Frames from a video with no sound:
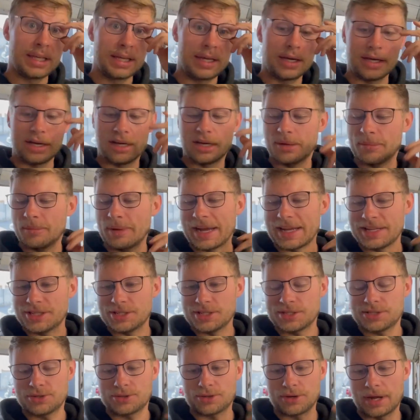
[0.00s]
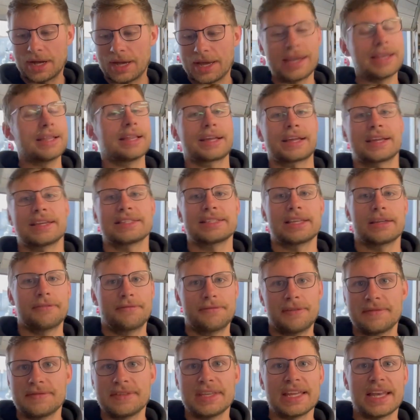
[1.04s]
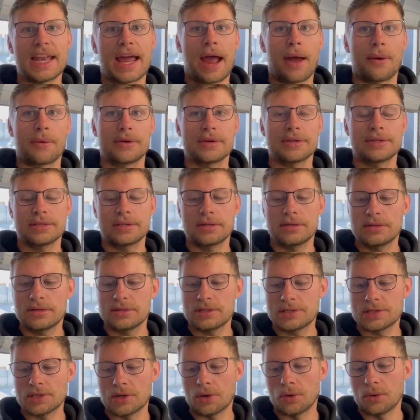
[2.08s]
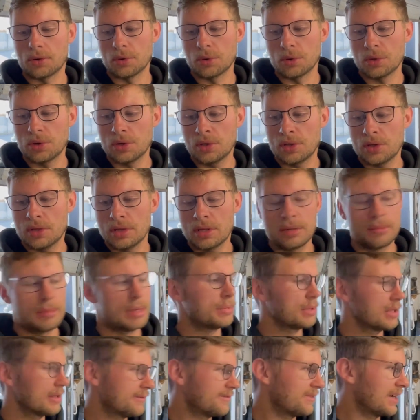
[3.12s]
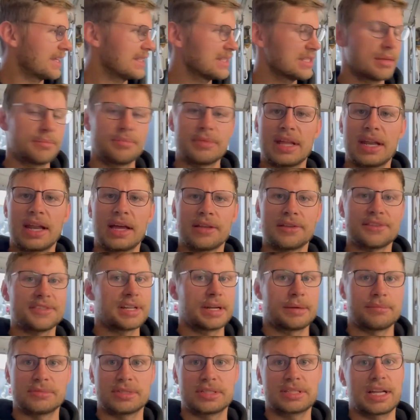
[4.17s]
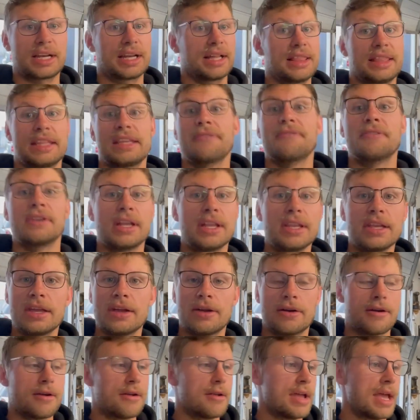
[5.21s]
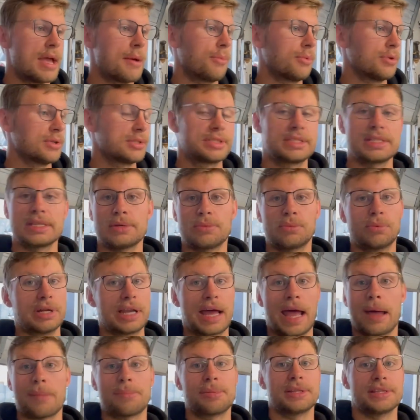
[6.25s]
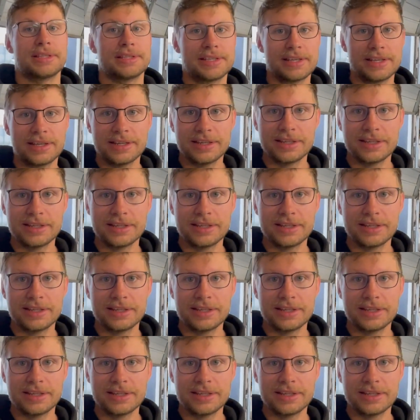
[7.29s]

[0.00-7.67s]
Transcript: I just tried, like I said, 15 hours. So maybe I'll find something else and I'm just gonna leave it in here and we'll see what happens.